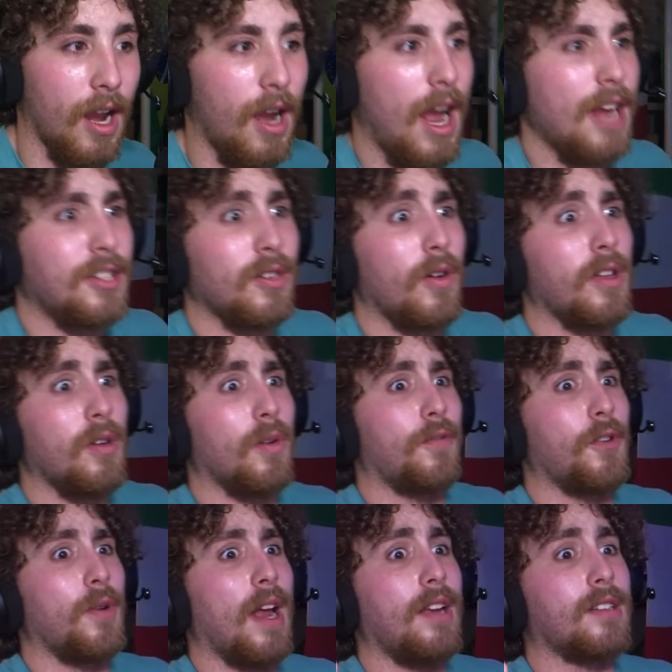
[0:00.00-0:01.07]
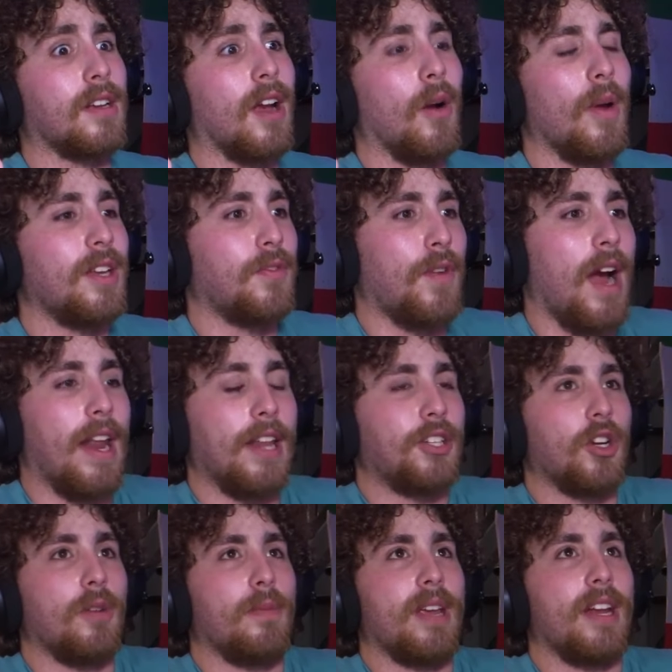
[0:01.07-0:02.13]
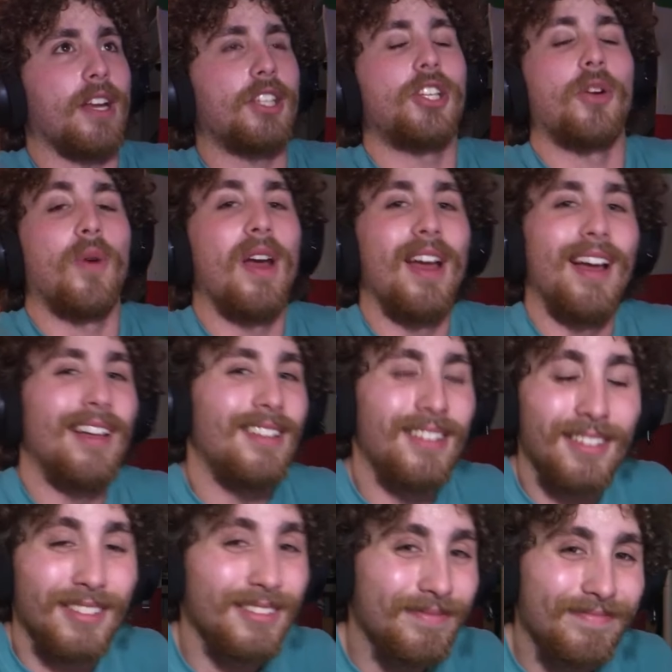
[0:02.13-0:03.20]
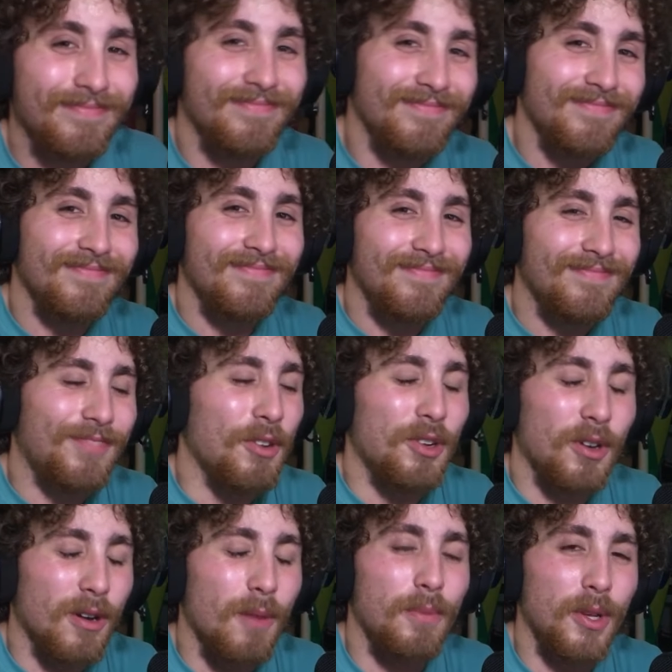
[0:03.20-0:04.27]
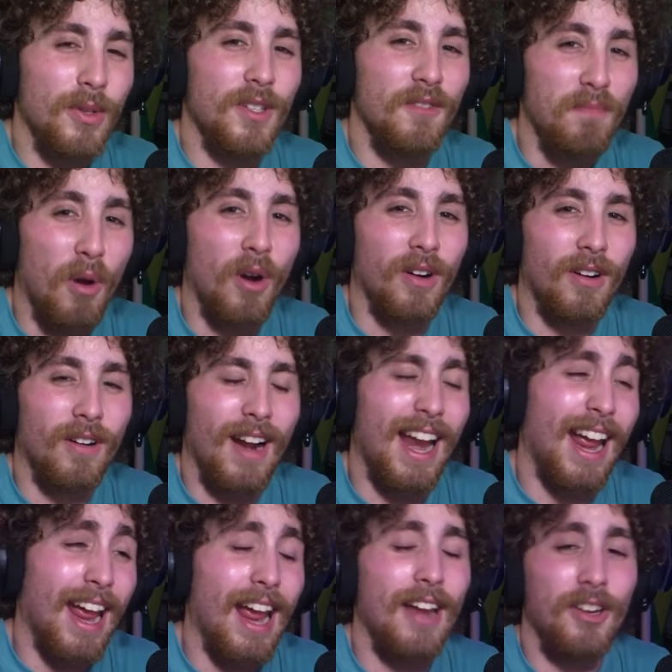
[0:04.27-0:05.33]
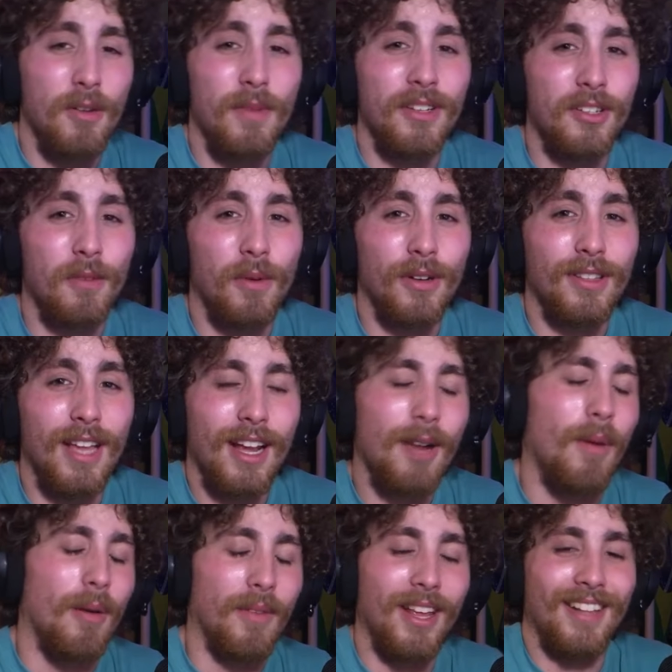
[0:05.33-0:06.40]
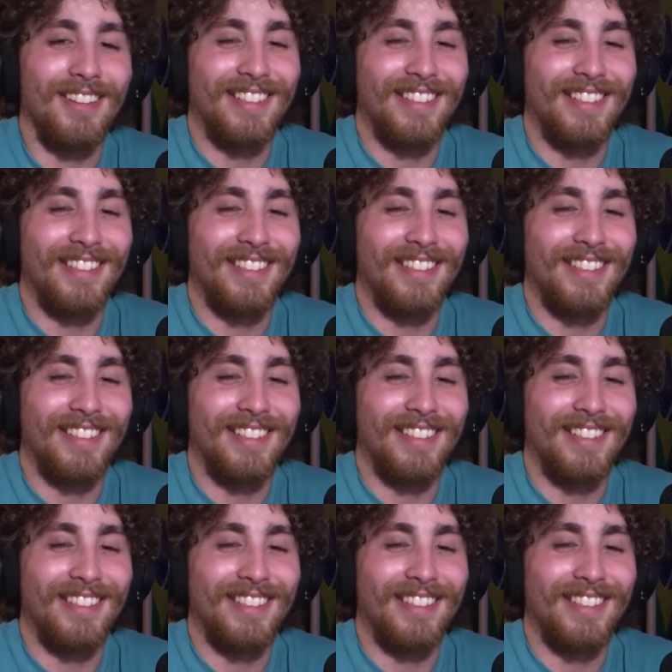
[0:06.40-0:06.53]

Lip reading: I saw you a few days ago. It's fine. It shouldn't be an issue. Dude, you're an abusive partner and you missed your birthday. Come on.